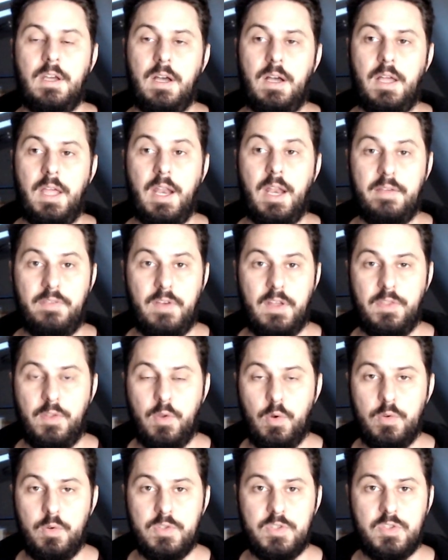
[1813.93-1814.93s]
And I found
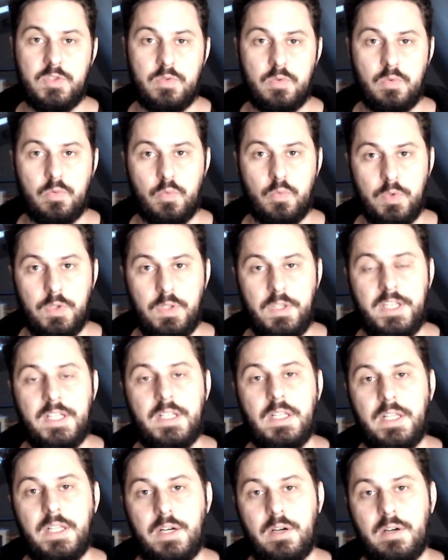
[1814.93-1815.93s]
those really
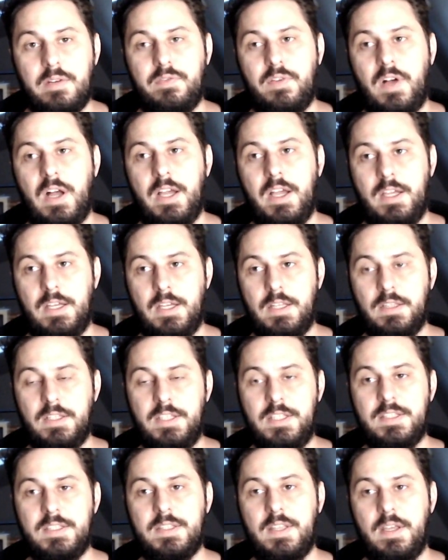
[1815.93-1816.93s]
clarifying. At
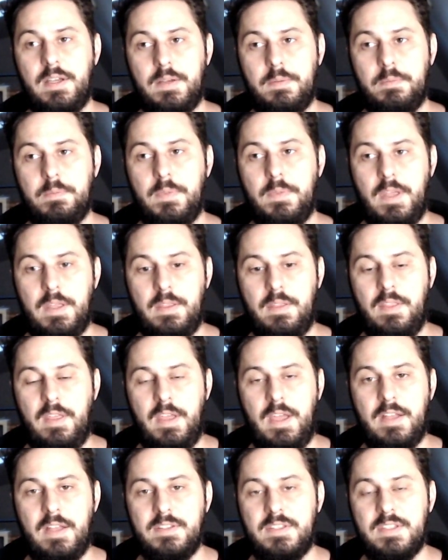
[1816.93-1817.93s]
least they
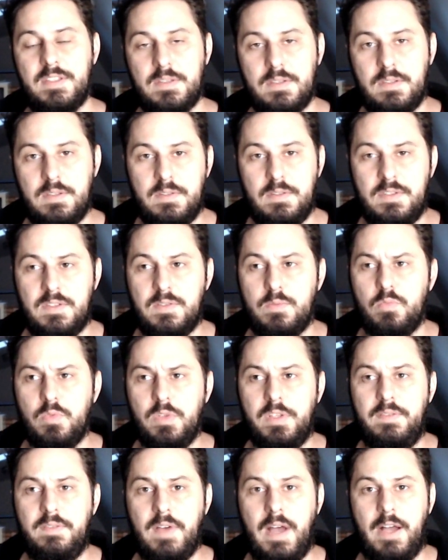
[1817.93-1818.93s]
had some
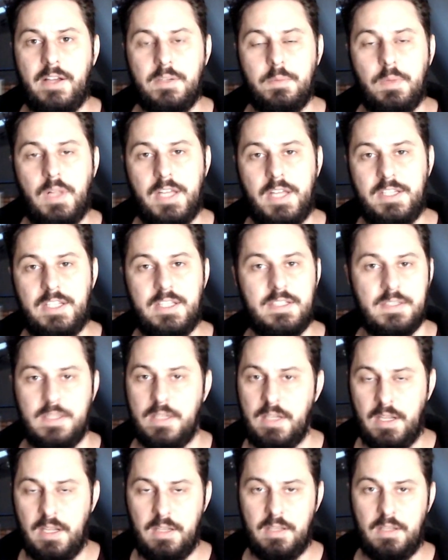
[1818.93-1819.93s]
really valuable ideas
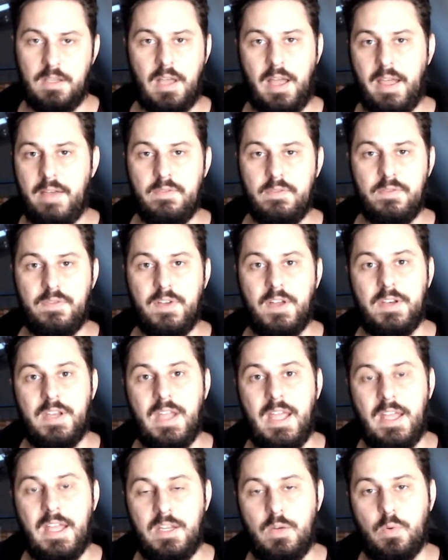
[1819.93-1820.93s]
that I haven't found
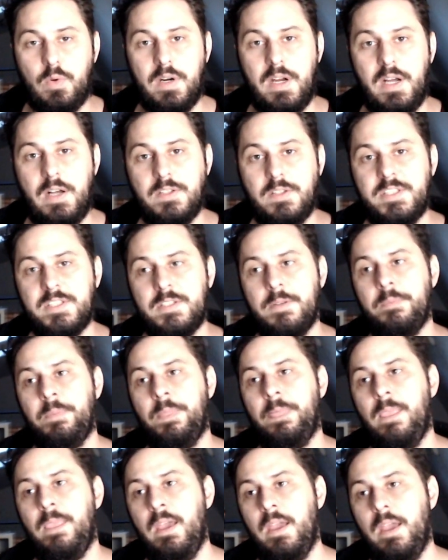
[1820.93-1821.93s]
anywhere else.
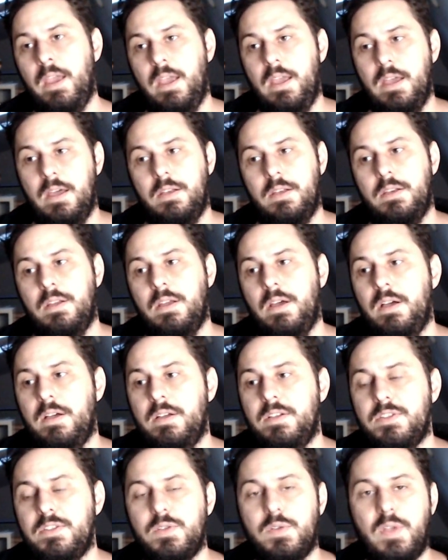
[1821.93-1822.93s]
And
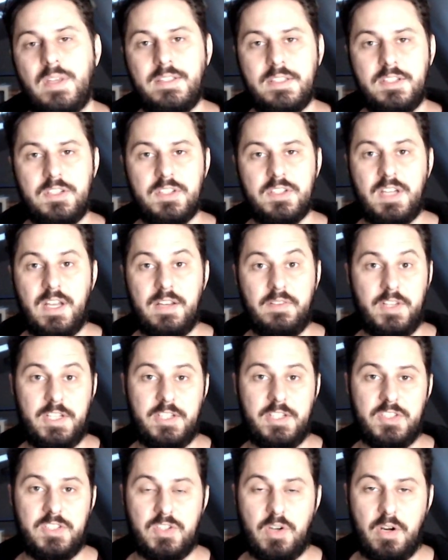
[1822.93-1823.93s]
so that's just kind of like
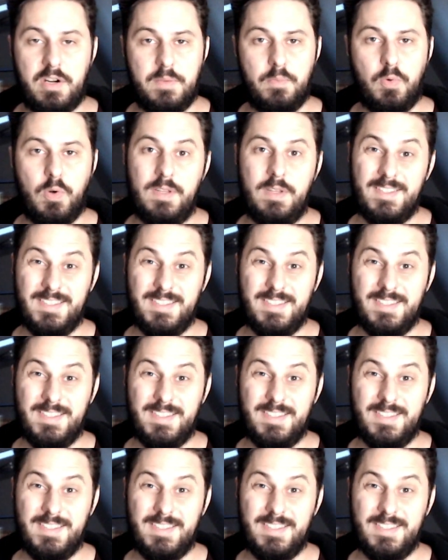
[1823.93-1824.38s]
a starting point.